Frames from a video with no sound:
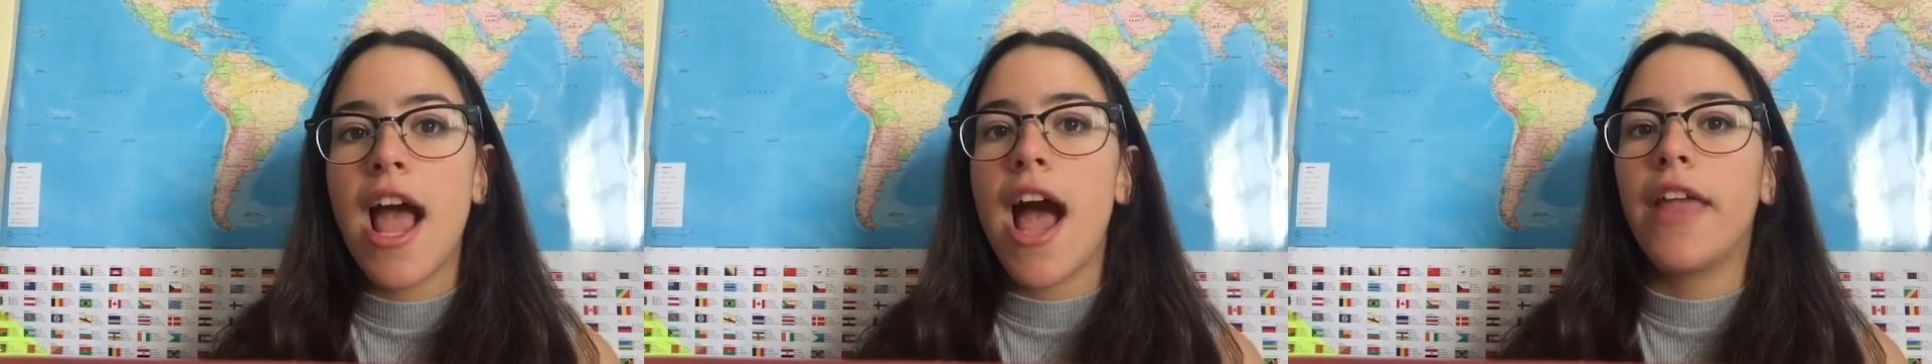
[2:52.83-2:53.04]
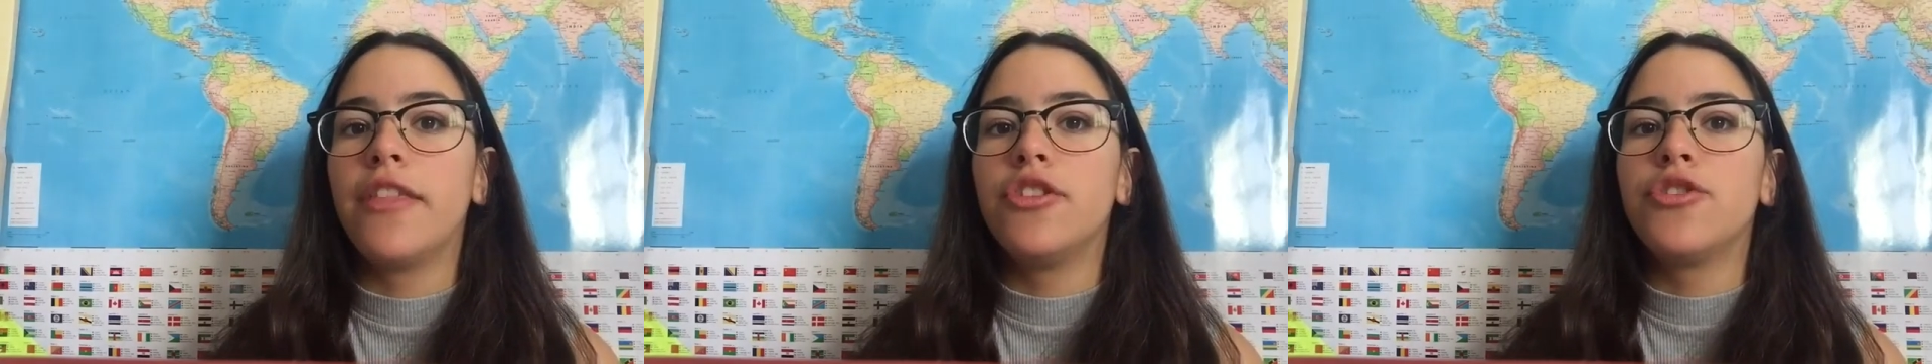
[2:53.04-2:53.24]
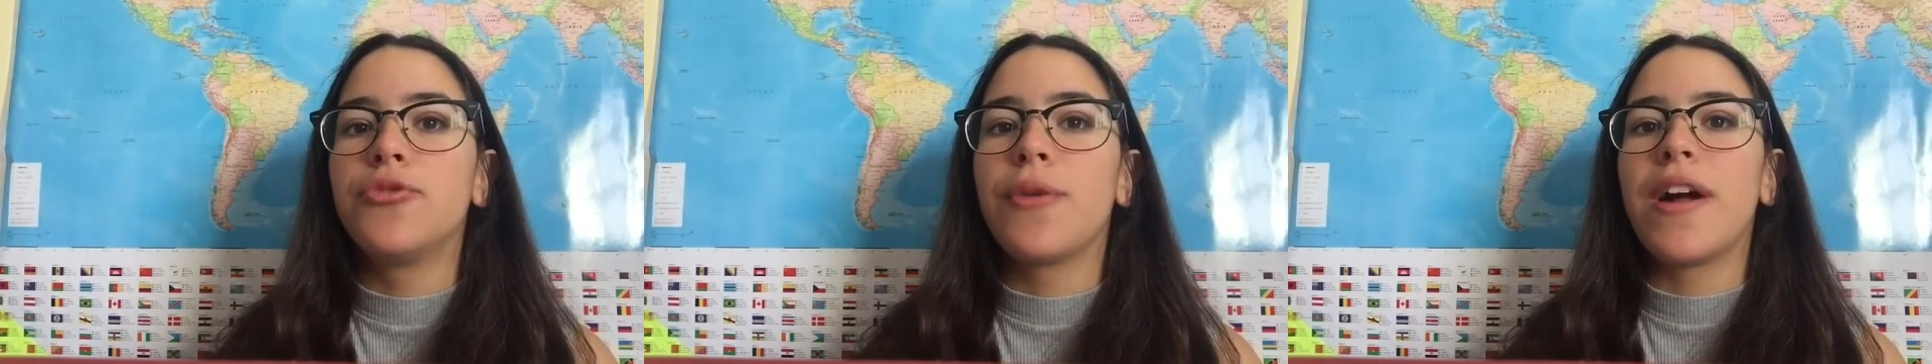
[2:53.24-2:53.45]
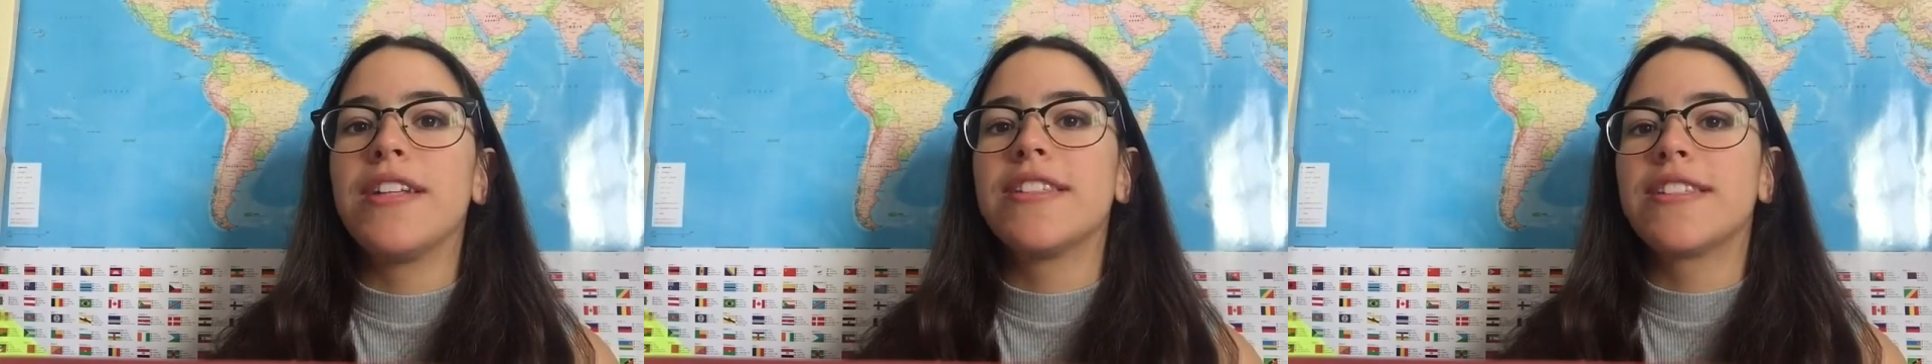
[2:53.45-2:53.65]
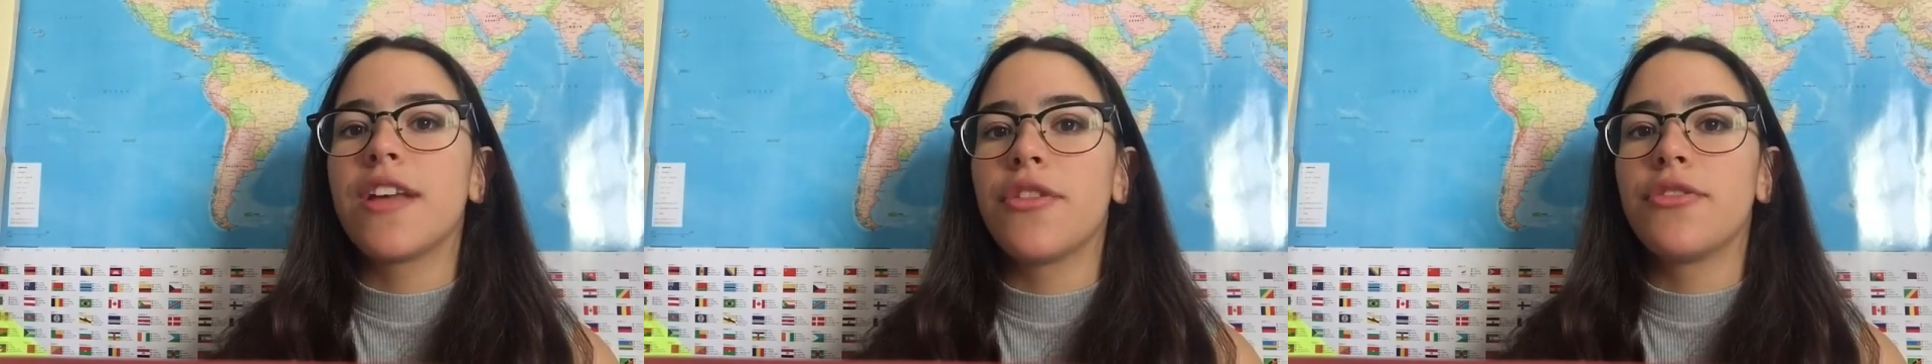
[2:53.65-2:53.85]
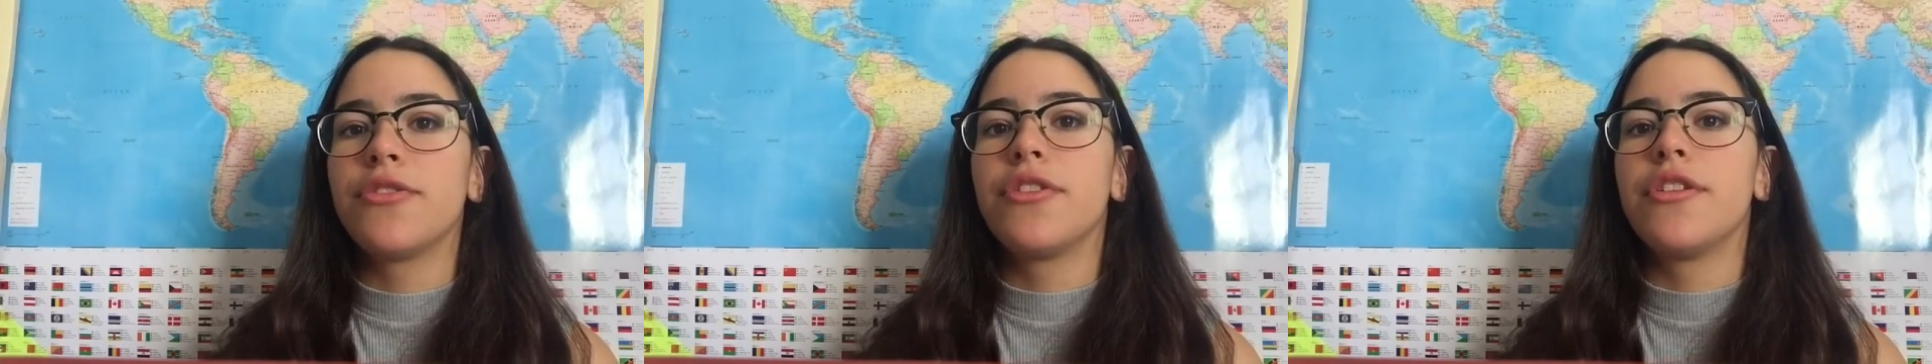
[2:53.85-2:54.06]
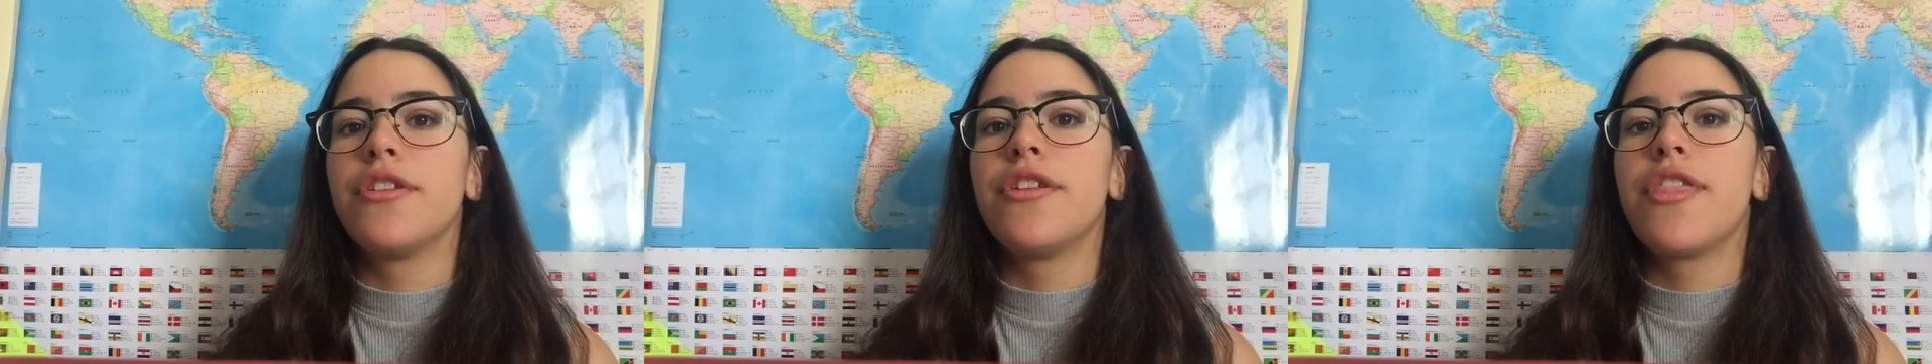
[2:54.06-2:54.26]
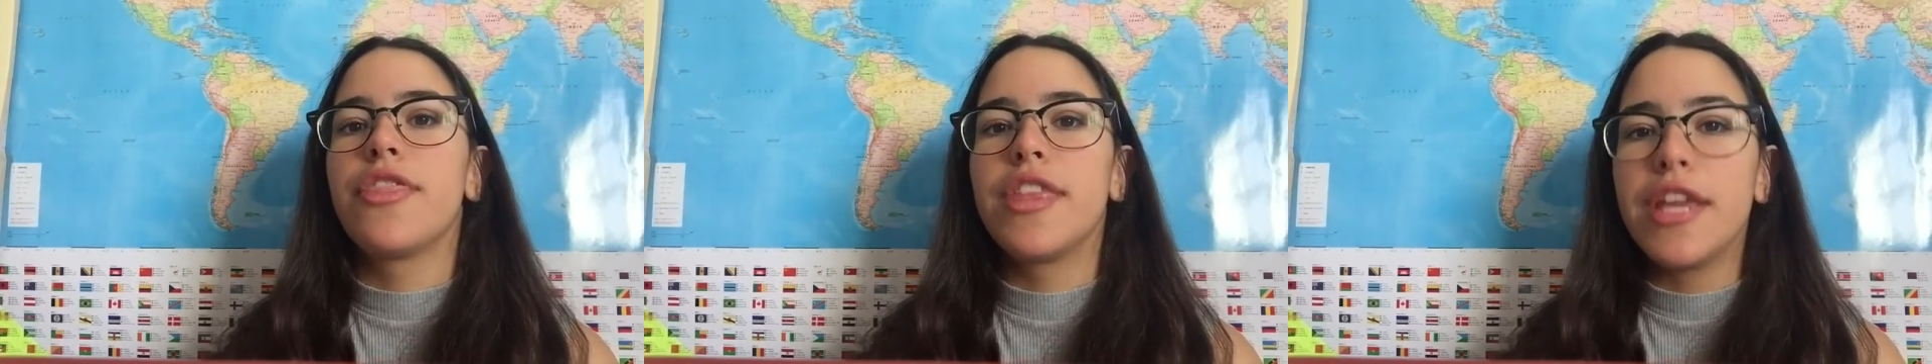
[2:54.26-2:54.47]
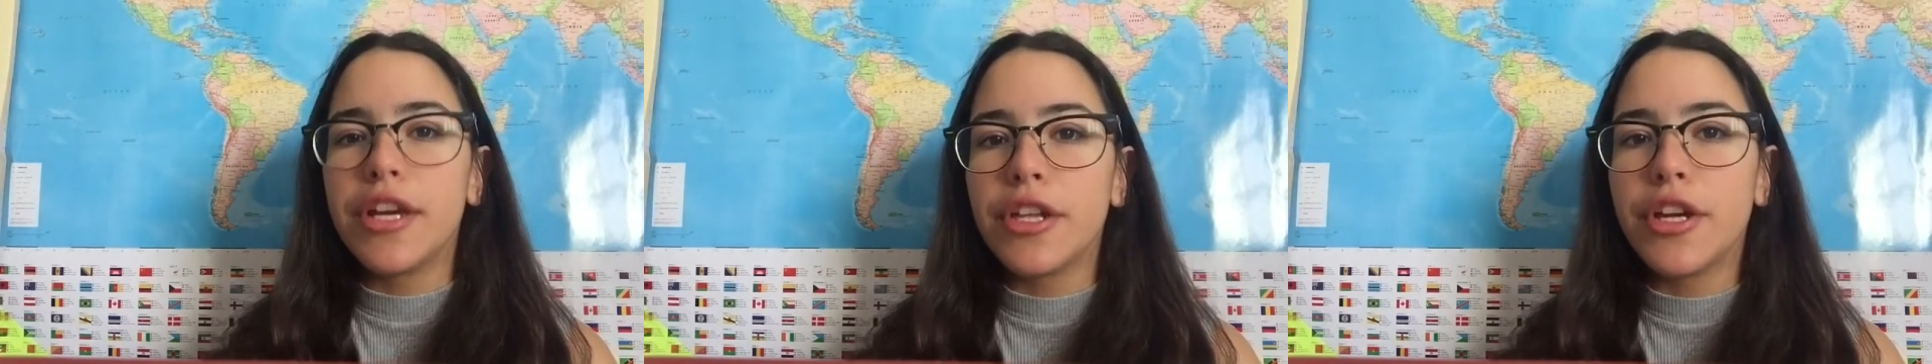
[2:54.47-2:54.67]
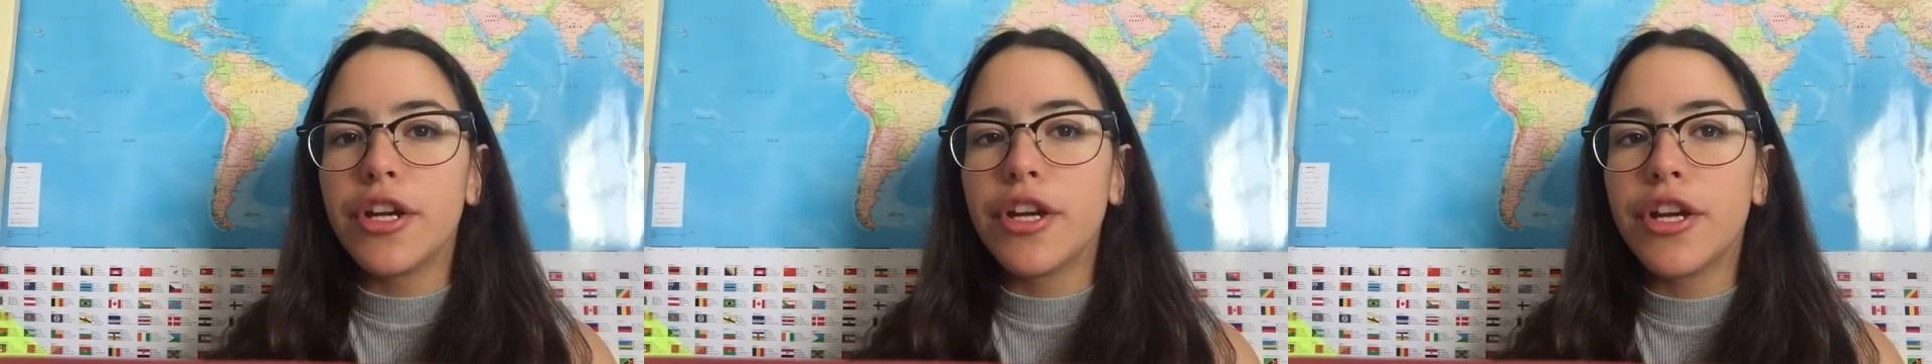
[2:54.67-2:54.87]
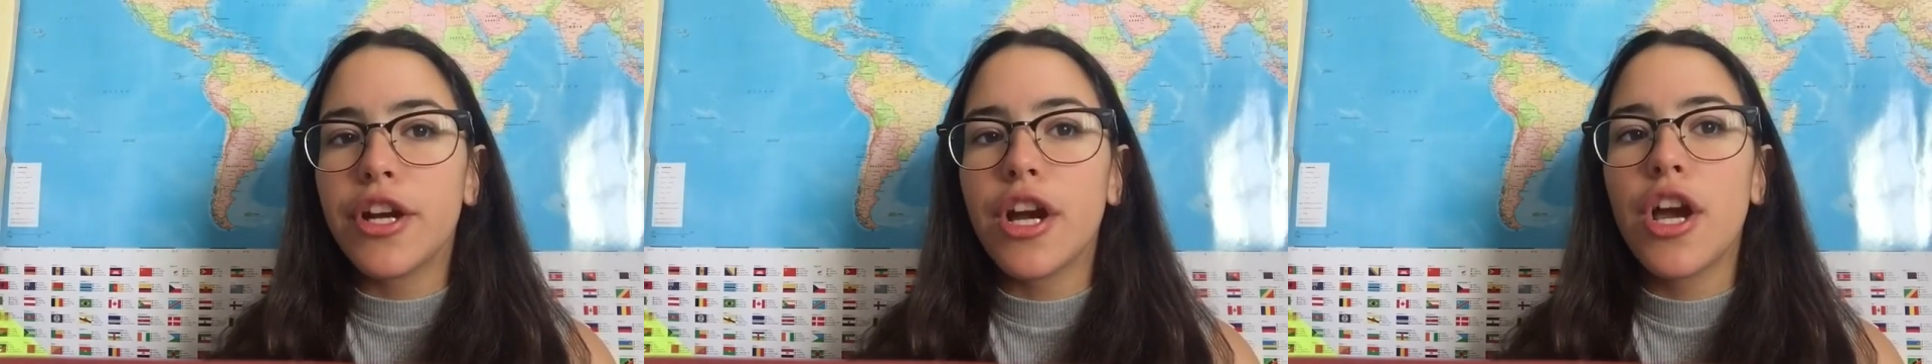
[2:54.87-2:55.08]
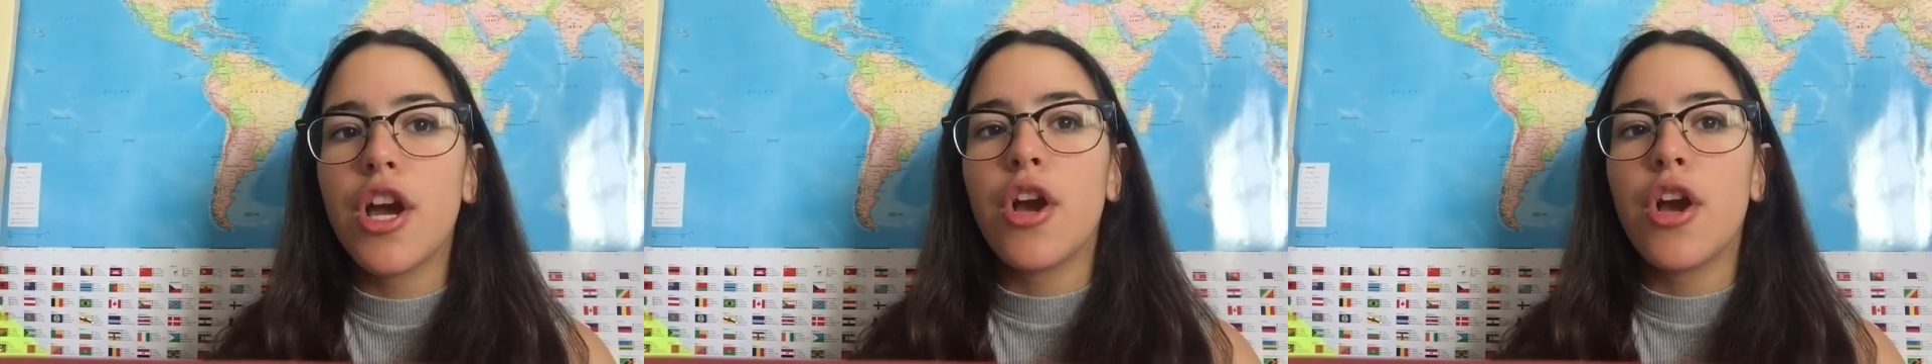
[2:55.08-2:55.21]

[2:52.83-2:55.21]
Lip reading: and the Juan Southern Theatre,